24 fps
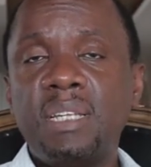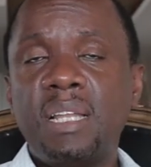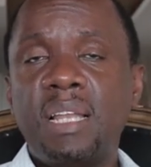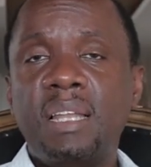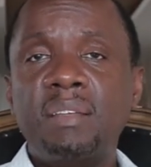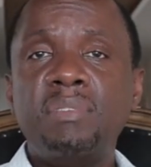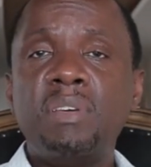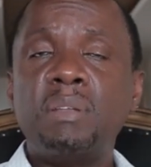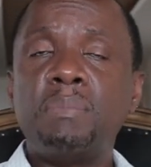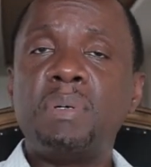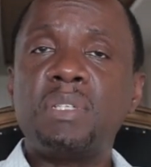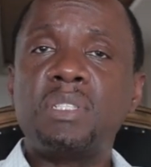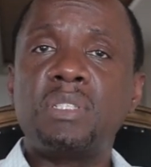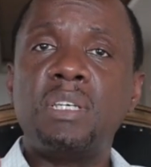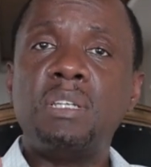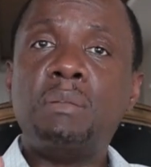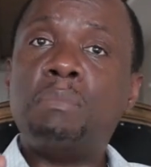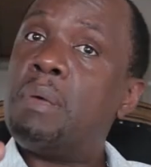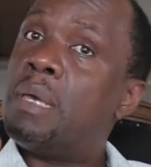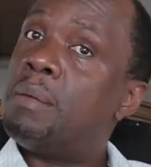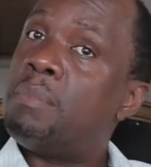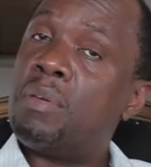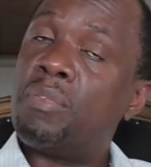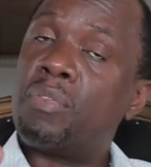11%
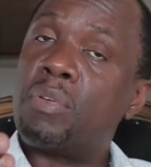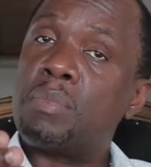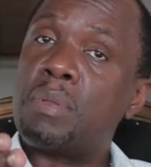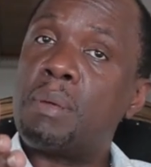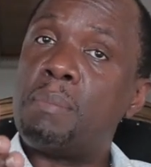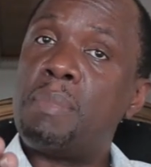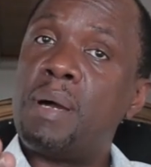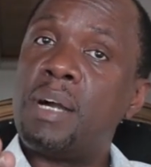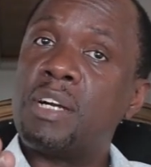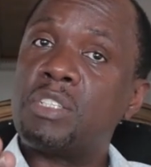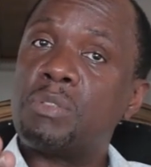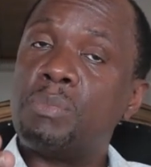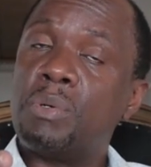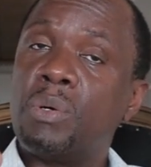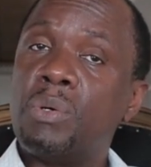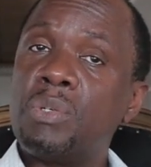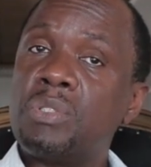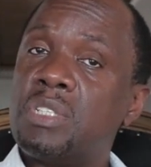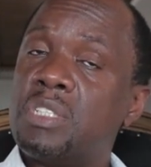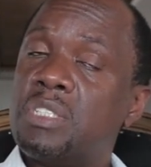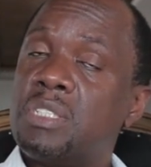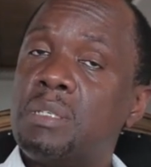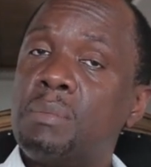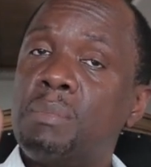maybe from the banks,
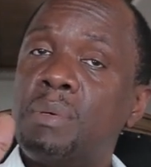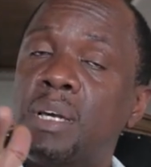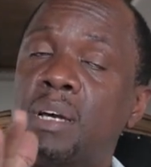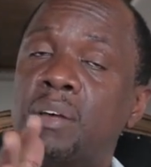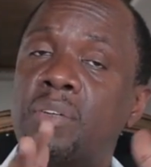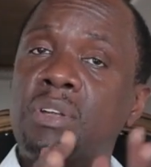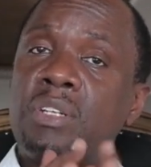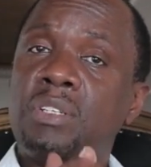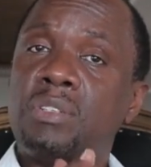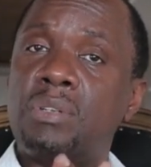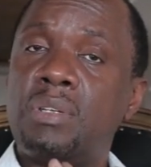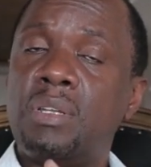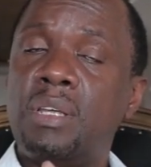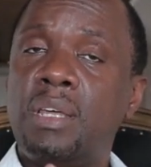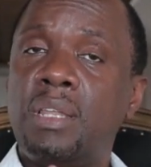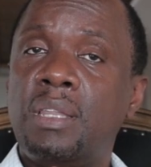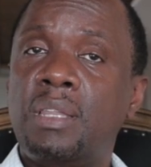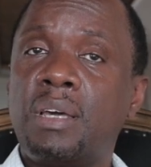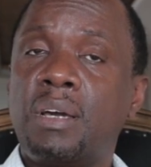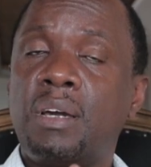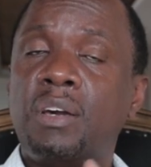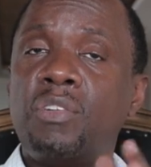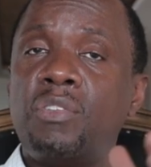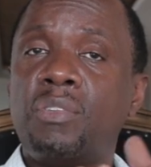because the CBR rate today
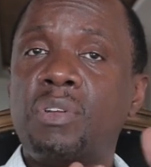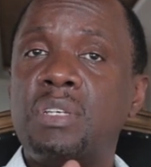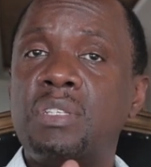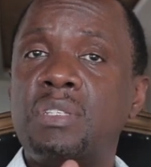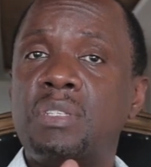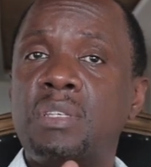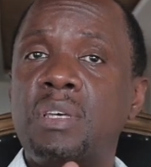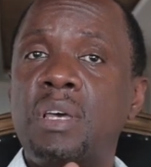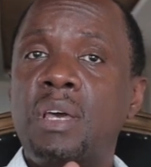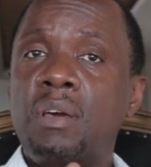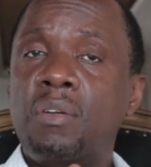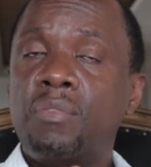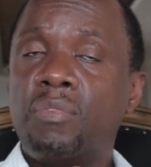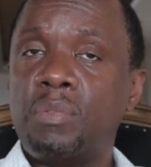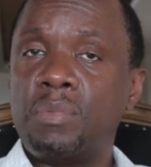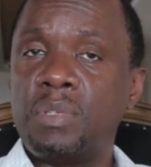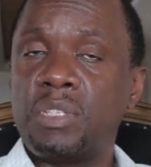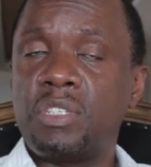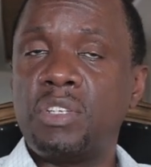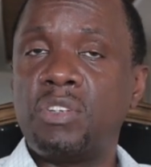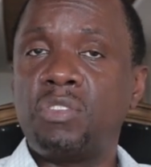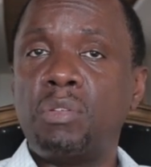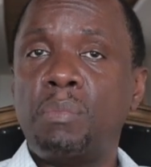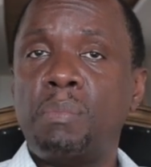in the country is, from
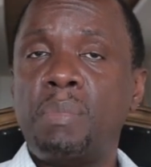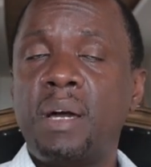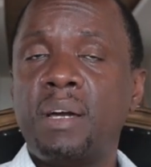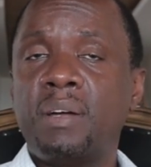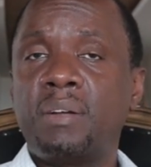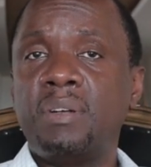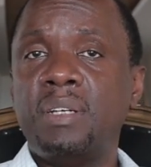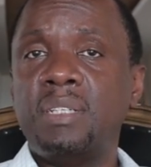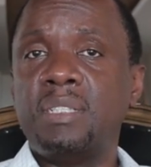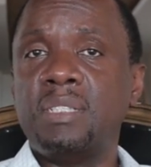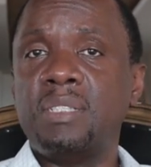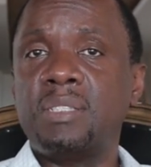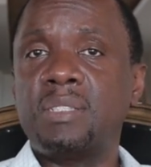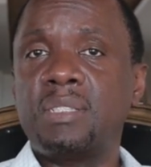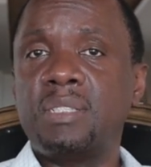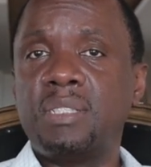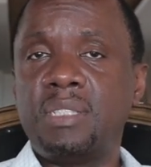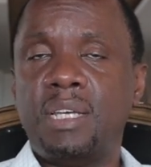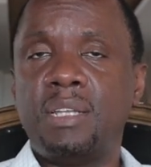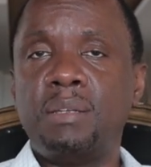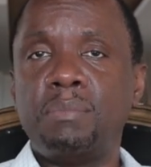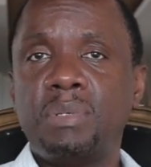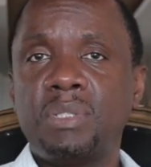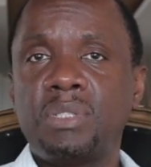the central bank rate, is
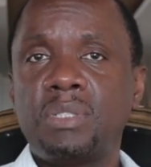10%.